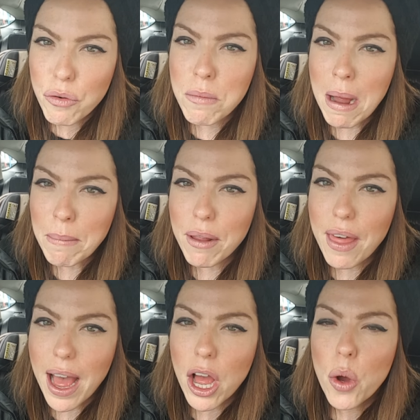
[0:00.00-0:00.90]
Remember
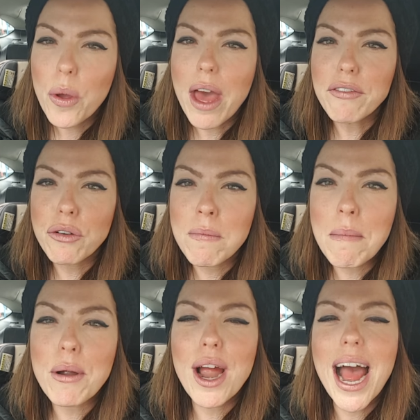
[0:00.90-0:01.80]
that. We have to
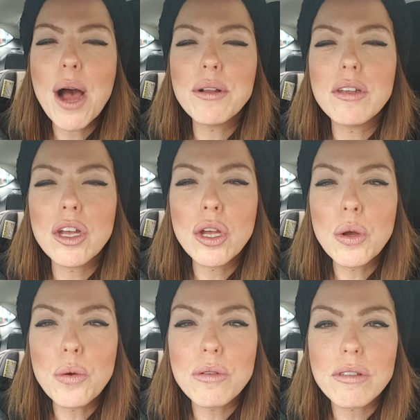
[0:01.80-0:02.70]
remember how to
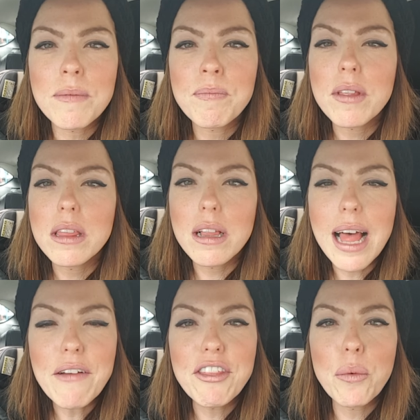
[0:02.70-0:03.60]
use the
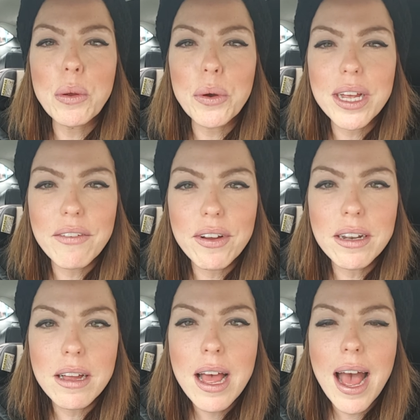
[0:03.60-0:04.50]
life that we were
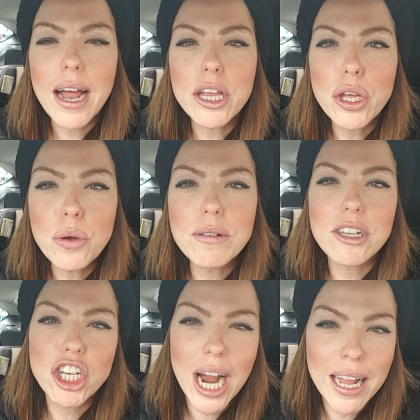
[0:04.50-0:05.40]
given, how to use
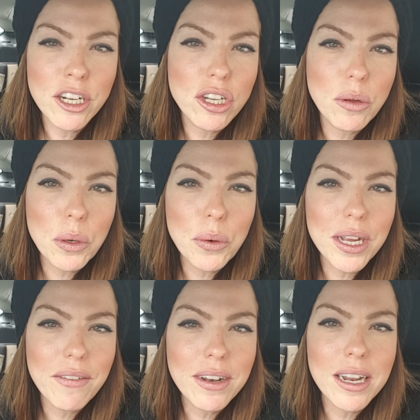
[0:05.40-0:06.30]
the challenges that we were
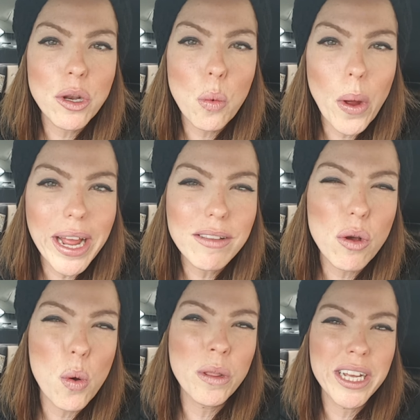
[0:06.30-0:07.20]
given in a way
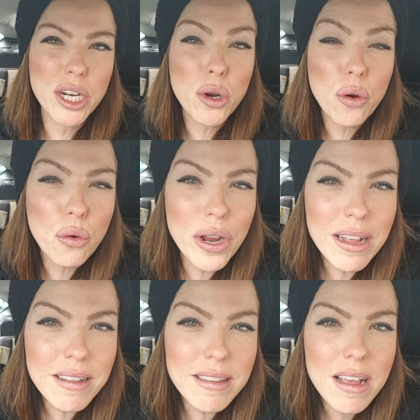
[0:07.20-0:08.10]
to only
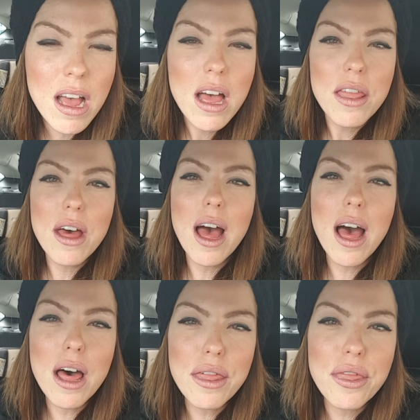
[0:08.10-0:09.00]
increase the
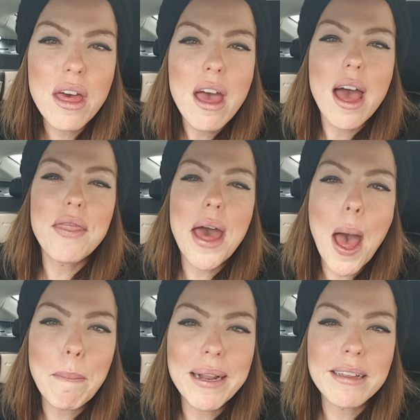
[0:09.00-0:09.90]
health and the
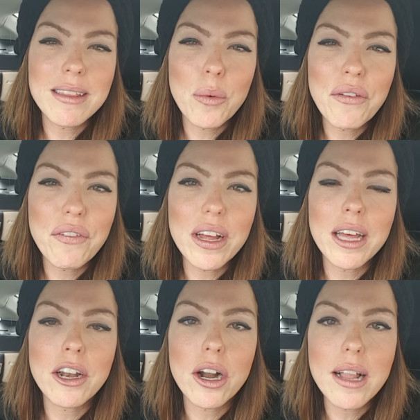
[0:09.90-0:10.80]
happiness that we feel
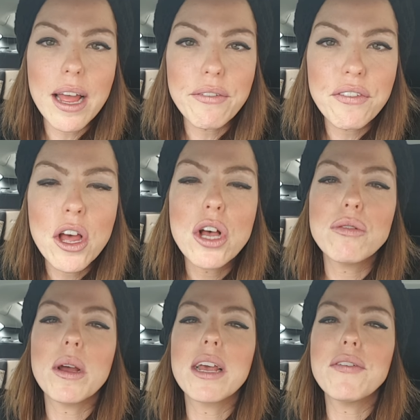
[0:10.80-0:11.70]
in our life.
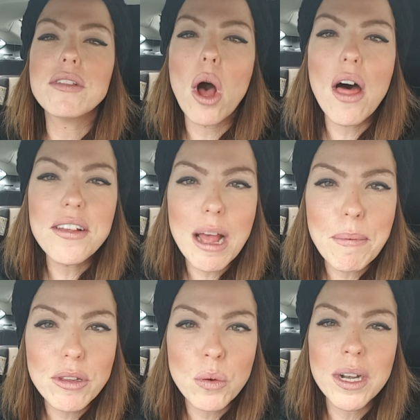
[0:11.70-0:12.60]
So I give us all this
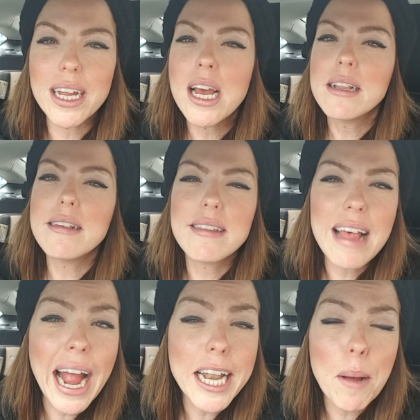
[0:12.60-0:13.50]
opportunity to
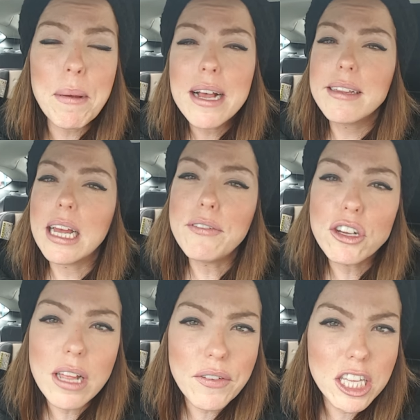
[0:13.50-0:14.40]
sign up, save
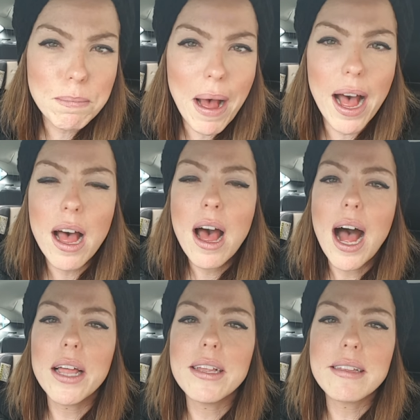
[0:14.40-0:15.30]
yourself a spot
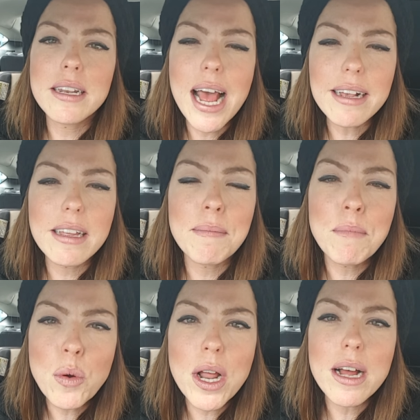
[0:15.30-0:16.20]
on this next
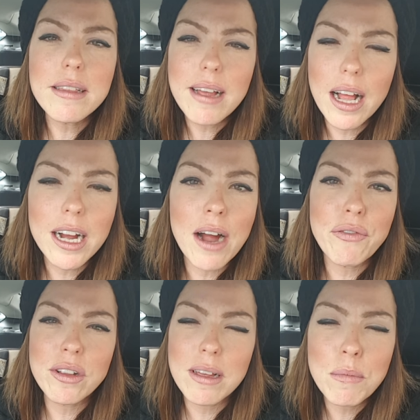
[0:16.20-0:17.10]
Emuna
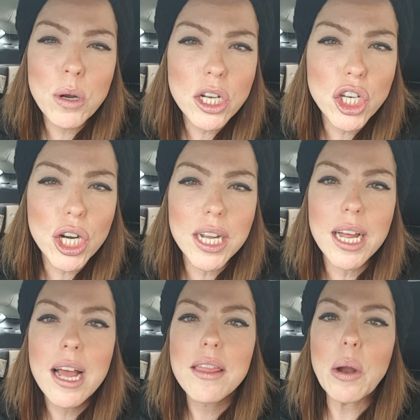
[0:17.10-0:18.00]
teleconference, Emuna
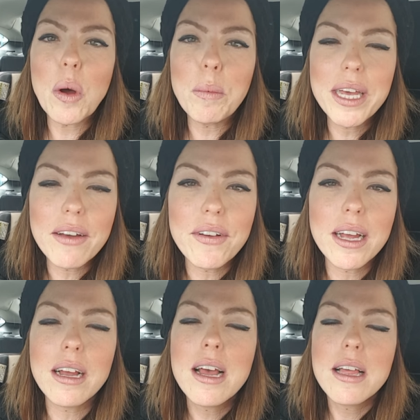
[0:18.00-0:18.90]
journey that I will be
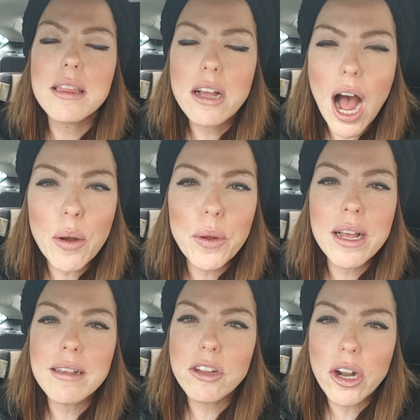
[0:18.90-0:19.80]
giving, God
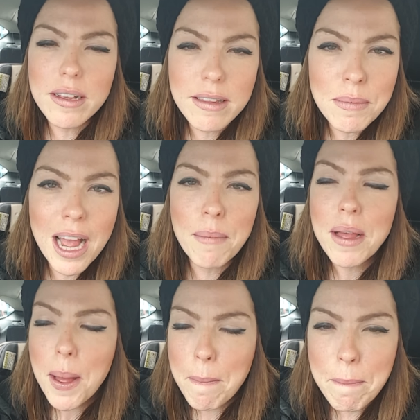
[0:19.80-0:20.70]
willing, starting sometime
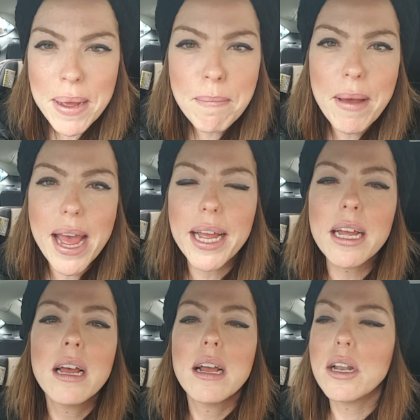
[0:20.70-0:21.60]

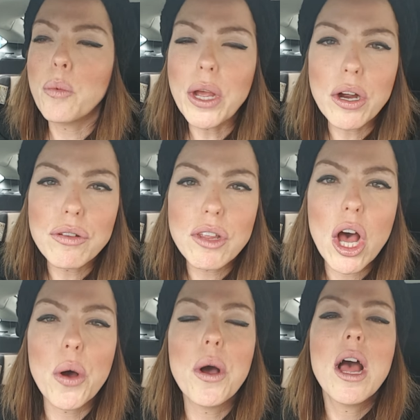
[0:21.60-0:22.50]
mid-May in a week or
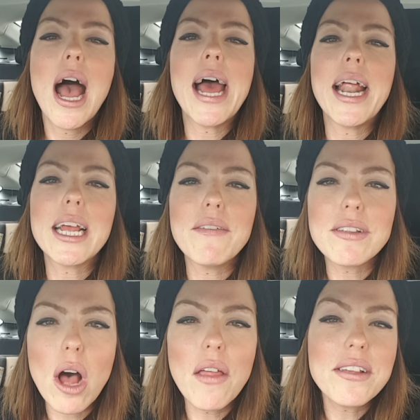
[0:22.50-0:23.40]
so. And I give
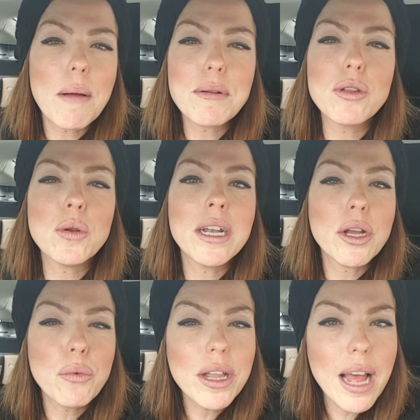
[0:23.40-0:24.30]
us all this
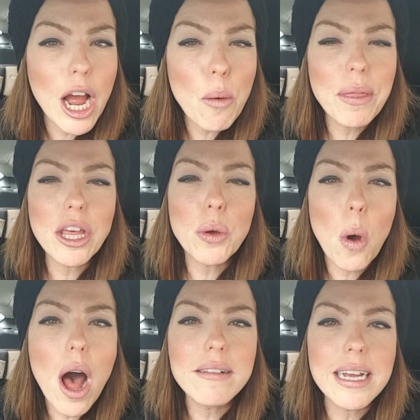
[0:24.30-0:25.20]
opportunity. Really, I hope that you
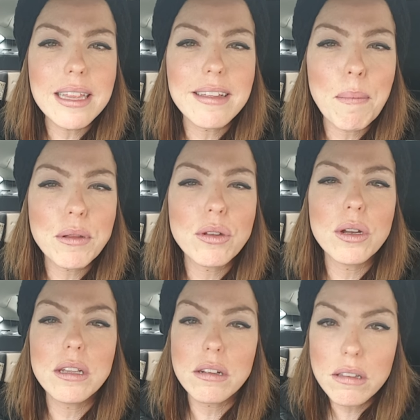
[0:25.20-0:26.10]
all take this
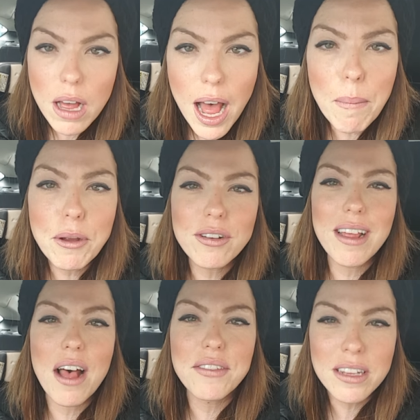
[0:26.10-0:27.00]
opportunity to, to help
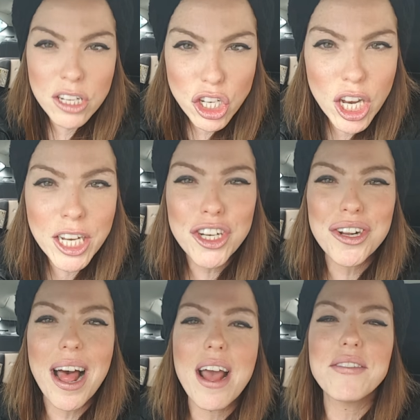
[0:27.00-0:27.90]
yourselves and to change
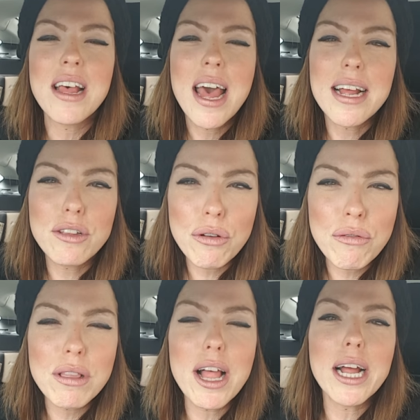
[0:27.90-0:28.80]
your lives and
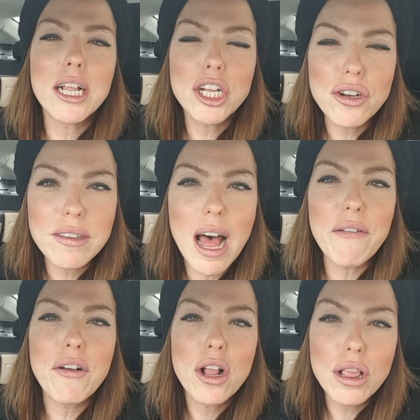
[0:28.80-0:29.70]
to let
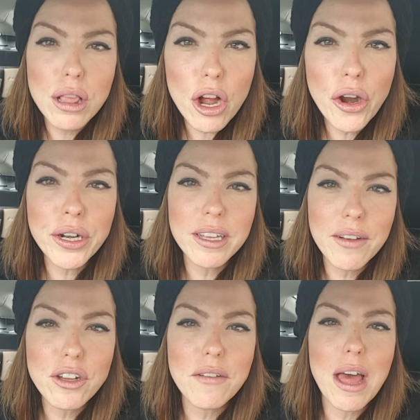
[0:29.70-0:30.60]
yourself learn, to
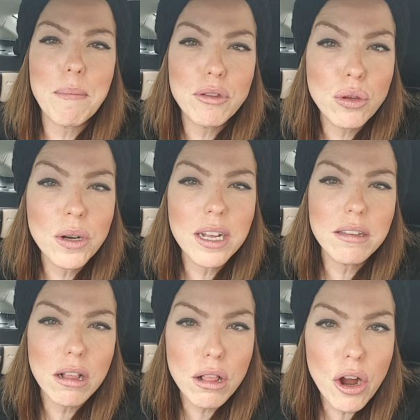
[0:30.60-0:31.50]
give yourself the opportunity
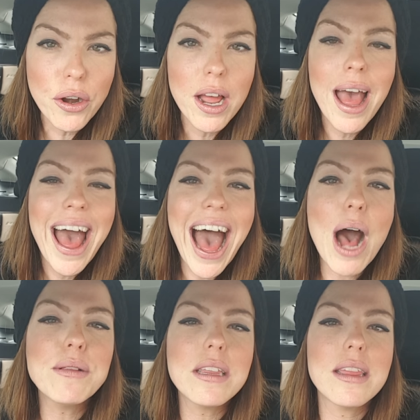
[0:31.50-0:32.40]
to learn
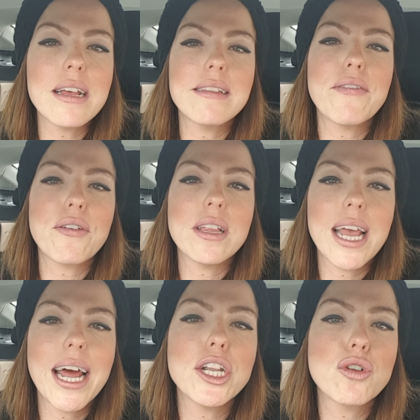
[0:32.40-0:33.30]
how to think
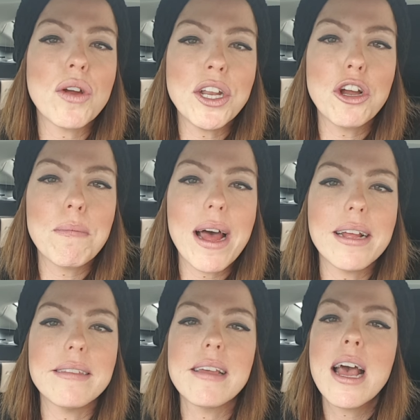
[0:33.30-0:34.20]
differently, how to train your
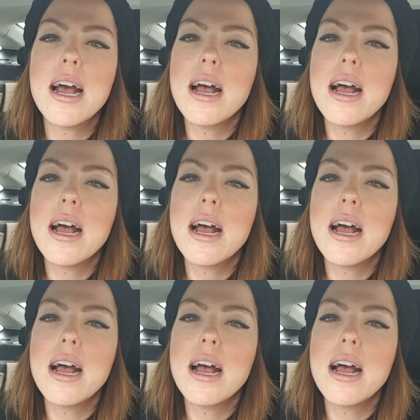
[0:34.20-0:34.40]
minds